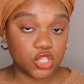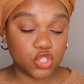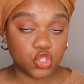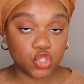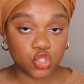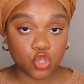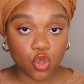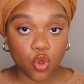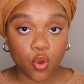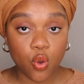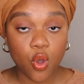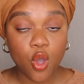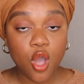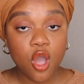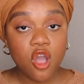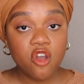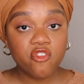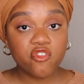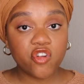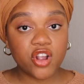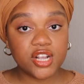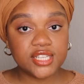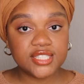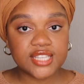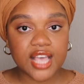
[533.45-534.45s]
So
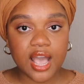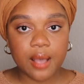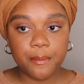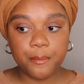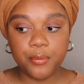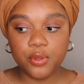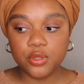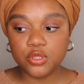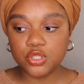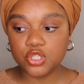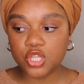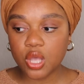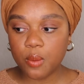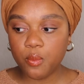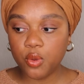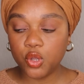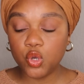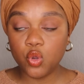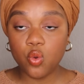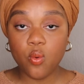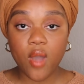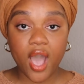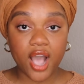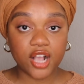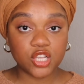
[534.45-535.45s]
for example, someone
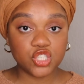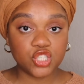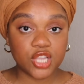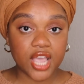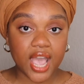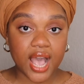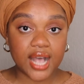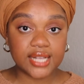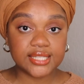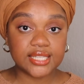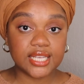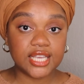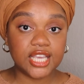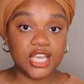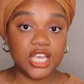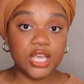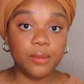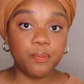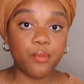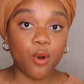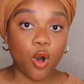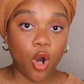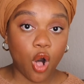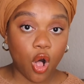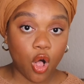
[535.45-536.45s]
who actually has a
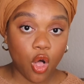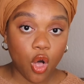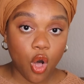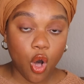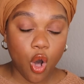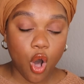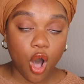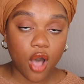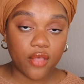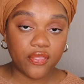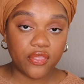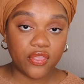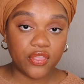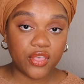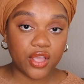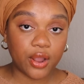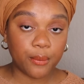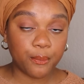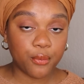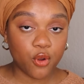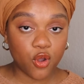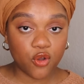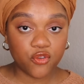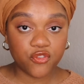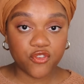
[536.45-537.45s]
Keepall on their
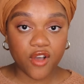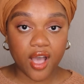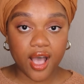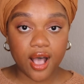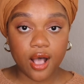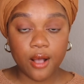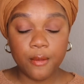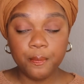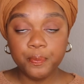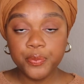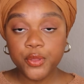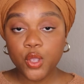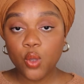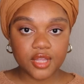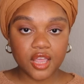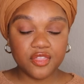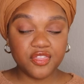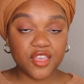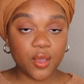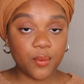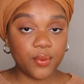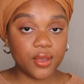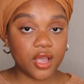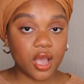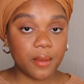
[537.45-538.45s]
profile
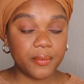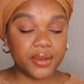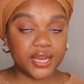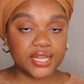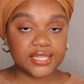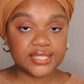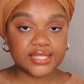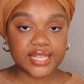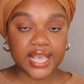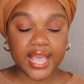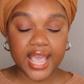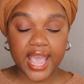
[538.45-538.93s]
they would come in and say,